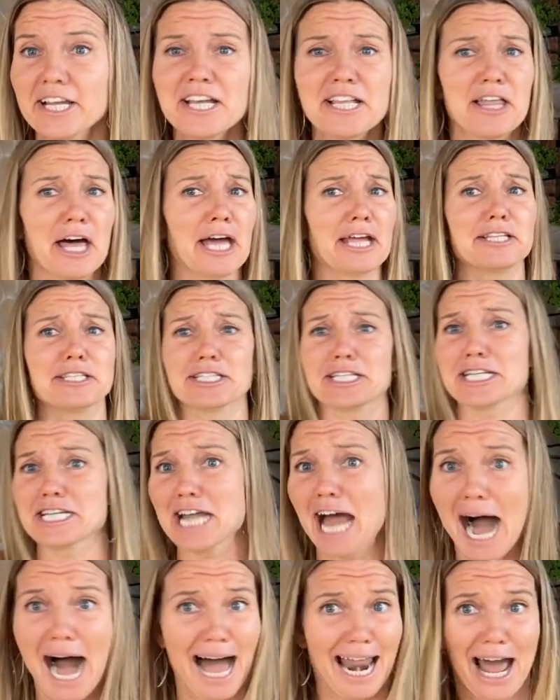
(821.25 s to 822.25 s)
That is
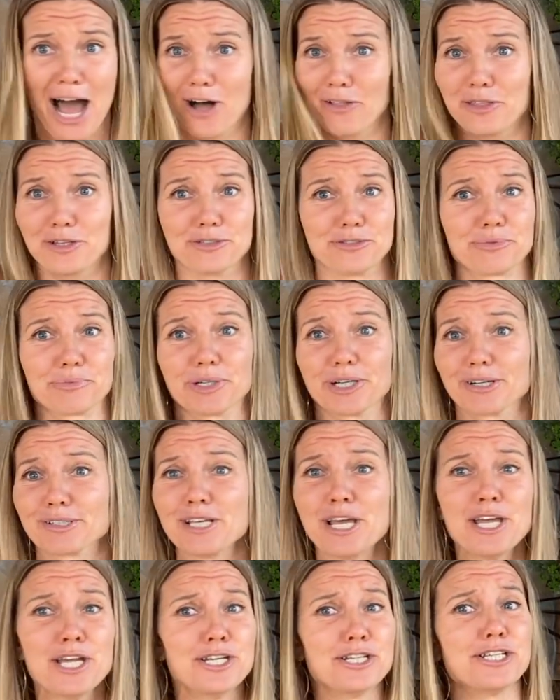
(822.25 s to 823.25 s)
not how this works.
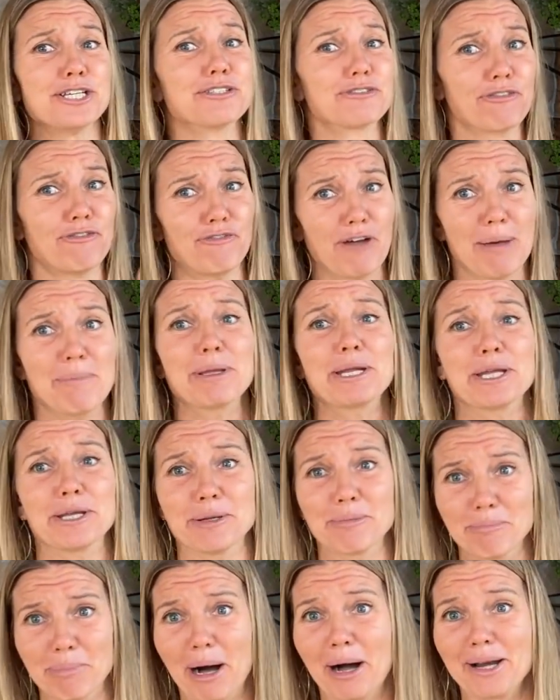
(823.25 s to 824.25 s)
She is feminine
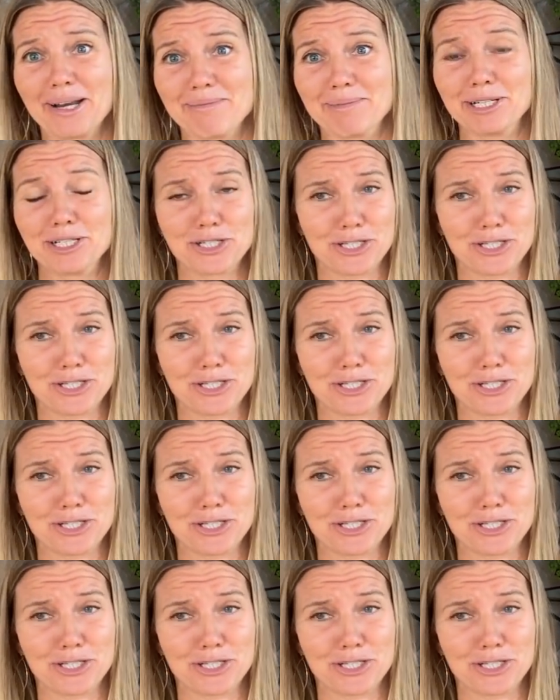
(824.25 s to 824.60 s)
embodiment.